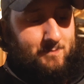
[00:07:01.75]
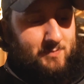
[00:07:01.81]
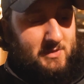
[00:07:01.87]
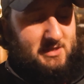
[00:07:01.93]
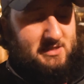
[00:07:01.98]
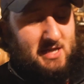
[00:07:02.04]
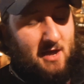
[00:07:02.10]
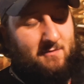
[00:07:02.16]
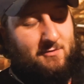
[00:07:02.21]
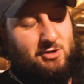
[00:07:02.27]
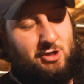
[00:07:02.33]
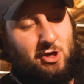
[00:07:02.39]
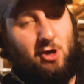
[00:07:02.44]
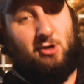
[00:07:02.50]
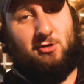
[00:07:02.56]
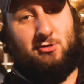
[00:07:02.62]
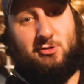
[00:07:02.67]
salvage
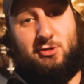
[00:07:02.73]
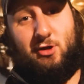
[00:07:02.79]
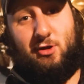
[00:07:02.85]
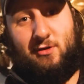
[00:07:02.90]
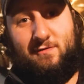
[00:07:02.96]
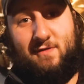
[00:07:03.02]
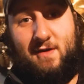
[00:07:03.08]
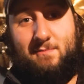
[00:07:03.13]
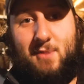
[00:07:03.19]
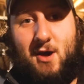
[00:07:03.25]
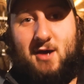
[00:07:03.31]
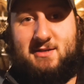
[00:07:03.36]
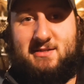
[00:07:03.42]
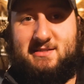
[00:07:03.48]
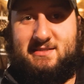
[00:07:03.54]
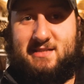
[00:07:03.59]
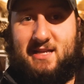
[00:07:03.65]
yard. It was 35
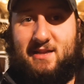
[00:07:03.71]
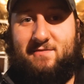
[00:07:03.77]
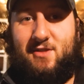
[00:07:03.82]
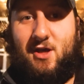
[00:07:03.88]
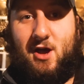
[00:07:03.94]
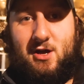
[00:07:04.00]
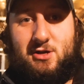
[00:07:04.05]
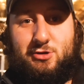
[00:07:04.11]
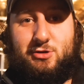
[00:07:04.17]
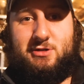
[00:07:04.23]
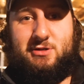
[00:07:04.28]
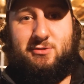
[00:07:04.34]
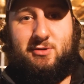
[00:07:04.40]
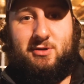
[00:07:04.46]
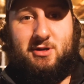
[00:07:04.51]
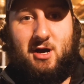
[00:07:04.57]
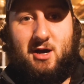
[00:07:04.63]
bucks instead of the hundreds it
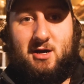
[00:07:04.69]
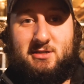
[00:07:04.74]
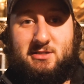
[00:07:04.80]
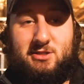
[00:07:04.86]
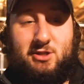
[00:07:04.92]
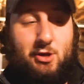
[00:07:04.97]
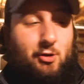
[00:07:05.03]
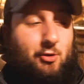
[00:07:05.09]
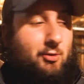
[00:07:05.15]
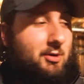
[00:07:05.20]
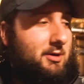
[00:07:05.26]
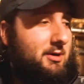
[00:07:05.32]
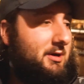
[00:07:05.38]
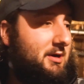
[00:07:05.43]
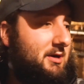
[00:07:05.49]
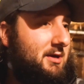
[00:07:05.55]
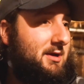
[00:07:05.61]
would cost new.
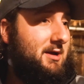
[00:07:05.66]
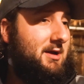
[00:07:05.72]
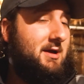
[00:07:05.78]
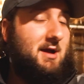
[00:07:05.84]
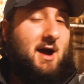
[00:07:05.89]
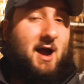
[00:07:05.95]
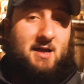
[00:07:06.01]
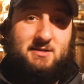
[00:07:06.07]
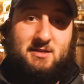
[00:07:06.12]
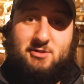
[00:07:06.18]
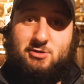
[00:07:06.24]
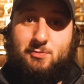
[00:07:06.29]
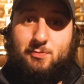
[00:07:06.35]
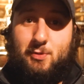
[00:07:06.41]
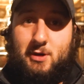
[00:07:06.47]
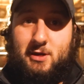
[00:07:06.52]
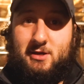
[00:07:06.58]
I'd say it was a
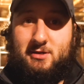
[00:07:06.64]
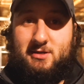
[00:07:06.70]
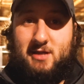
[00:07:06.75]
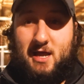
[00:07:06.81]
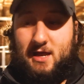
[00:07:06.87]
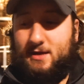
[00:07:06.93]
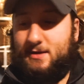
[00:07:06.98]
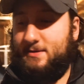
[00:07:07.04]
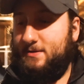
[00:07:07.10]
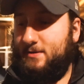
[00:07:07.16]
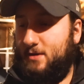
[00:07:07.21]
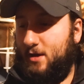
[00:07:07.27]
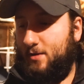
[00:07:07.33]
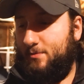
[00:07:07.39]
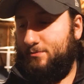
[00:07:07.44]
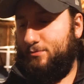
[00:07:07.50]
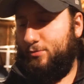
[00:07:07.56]
pretty good day,
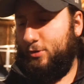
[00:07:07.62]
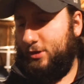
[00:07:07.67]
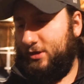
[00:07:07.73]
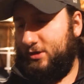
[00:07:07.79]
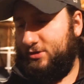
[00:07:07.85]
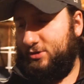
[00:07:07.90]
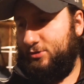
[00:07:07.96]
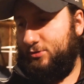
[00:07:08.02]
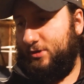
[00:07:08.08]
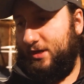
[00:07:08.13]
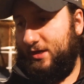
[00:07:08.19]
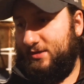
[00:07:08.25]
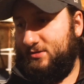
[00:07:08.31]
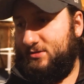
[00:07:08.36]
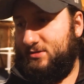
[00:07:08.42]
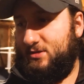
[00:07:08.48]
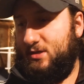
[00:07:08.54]
pretty good 2
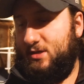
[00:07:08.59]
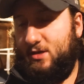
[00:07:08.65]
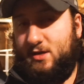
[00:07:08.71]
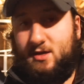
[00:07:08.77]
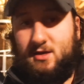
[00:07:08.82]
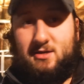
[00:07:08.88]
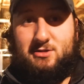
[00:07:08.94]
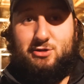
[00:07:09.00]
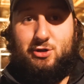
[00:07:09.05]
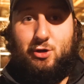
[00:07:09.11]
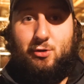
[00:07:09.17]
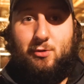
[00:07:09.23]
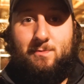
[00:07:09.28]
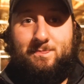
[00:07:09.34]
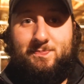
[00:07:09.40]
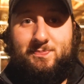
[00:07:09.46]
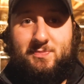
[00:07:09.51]
days.
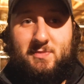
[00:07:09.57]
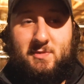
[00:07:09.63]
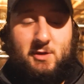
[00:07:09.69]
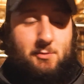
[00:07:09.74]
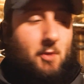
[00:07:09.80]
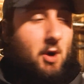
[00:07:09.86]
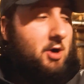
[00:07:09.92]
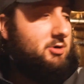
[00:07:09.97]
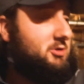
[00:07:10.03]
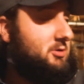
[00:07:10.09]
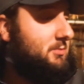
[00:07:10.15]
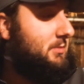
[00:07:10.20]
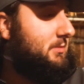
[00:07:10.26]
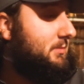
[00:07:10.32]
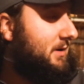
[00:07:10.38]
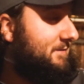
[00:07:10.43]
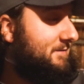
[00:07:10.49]
So tomorrow's
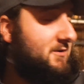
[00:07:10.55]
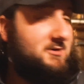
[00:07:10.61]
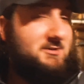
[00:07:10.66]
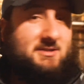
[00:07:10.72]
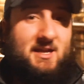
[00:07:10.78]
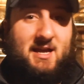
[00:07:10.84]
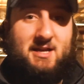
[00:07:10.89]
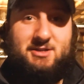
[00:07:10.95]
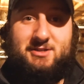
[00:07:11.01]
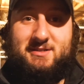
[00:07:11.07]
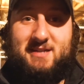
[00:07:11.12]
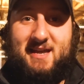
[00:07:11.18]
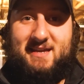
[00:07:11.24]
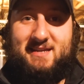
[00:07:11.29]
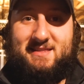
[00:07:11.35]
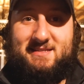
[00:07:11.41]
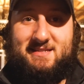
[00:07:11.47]
gonna be my first day actually
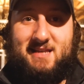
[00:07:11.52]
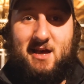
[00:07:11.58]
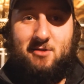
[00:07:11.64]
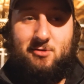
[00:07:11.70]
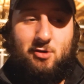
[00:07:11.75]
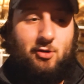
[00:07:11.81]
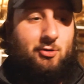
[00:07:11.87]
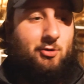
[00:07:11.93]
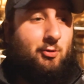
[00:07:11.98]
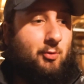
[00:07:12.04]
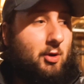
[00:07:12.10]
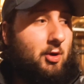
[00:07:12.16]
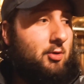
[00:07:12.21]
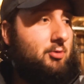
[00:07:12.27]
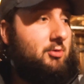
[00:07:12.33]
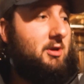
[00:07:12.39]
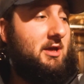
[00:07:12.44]
taking this out on the
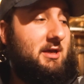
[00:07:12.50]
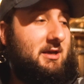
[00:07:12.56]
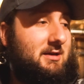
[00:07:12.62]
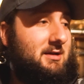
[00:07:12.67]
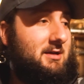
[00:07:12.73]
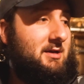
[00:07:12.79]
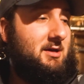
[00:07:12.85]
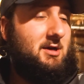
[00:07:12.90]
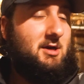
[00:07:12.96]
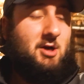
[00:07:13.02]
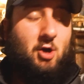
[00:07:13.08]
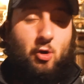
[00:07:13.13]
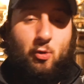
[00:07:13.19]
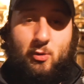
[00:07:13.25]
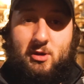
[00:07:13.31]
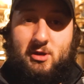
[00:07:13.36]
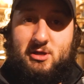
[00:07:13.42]
road, like
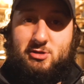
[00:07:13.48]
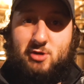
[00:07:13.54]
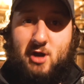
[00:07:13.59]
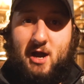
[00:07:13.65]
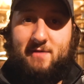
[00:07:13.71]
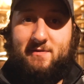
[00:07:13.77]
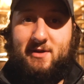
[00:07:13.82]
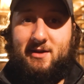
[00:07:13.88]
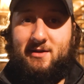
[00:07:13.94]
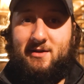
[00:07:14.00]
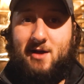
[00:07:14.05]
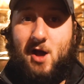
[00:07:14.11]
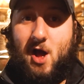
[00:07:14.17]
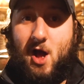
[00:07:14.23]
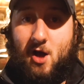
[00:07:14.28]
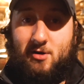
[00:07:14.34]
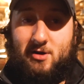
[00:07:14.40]
really driving.
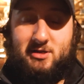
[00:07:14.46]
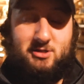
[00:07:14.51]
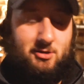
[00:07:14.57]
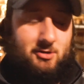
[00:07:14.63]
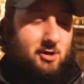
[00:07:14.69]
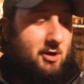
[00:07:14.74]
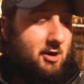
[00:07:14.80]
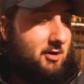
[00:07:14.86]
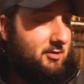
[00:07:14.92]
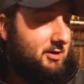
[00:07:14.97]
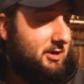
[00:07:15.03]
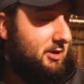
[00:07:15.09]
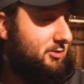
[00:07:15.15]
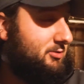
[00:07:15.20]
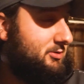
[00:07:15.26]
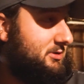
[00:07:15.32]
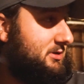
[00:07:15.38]
I'll let y'all know how it
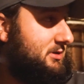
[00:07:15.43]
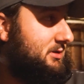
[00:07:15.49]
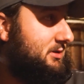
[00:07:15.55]
goes.